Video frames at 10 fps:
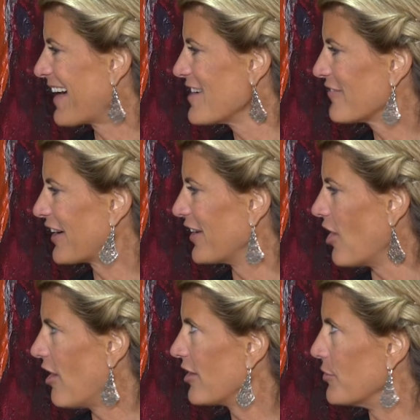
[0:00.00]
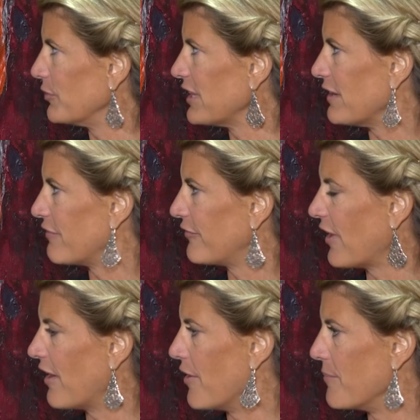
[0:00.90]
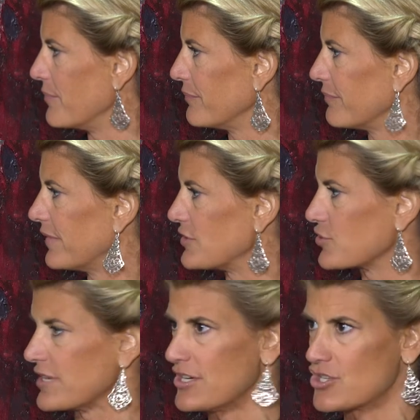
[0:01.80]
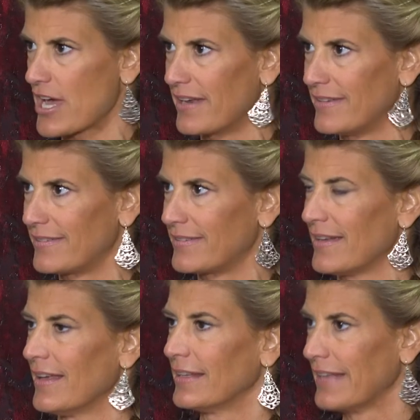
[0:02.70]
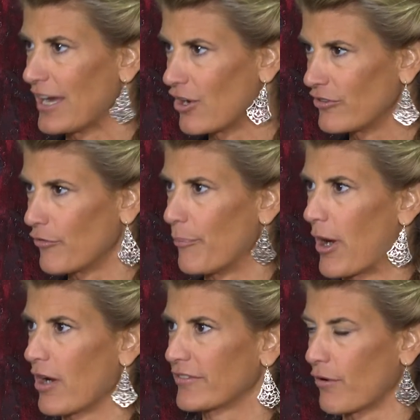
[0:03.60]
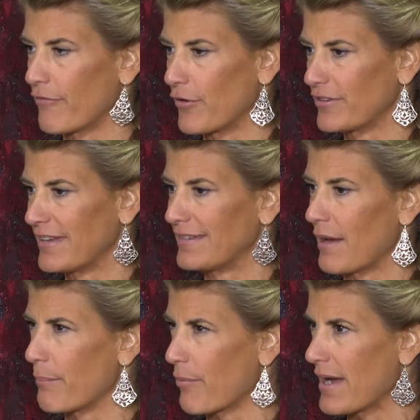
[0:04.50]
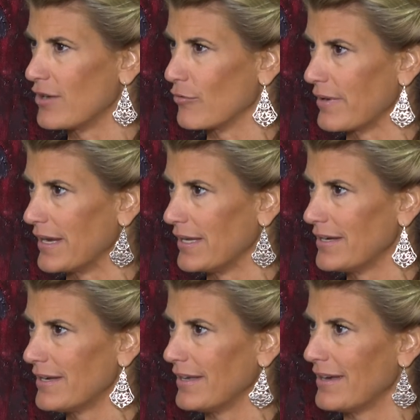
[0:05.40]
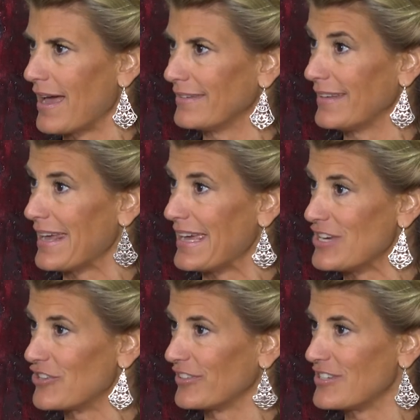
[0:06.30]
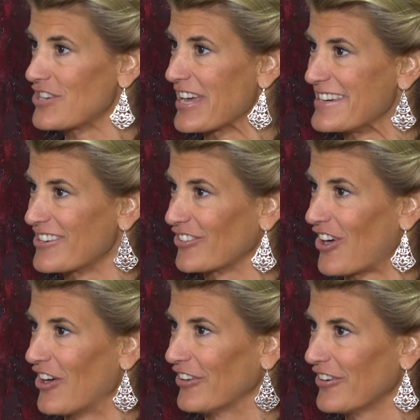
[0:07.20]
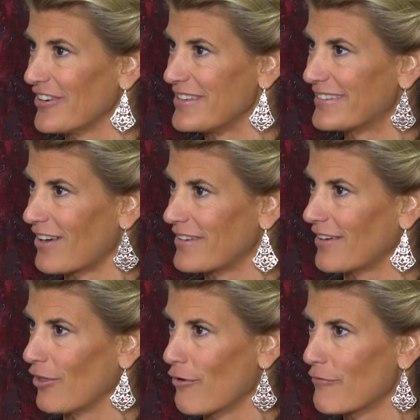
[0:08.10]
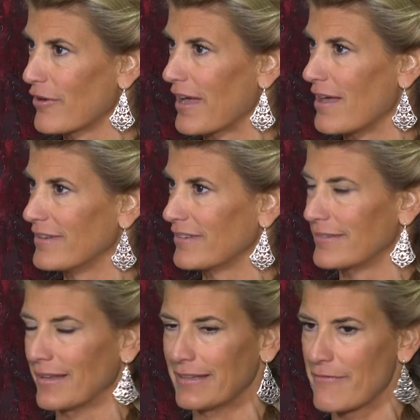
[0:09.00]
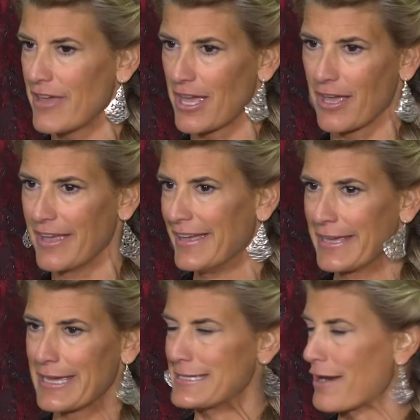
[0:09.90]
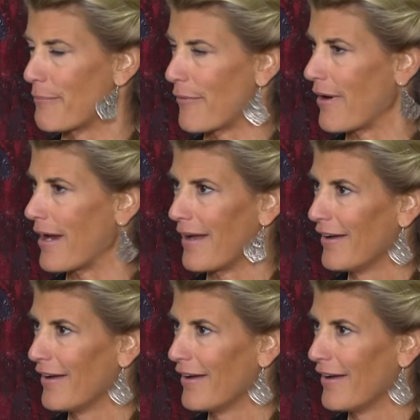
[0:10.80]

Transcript: Kind of like an autumn leaf, um, the tree sheds layers of bark. So at first it's that bright green, and as it ages, it changes color and starts all over again. So it's a living, contemporary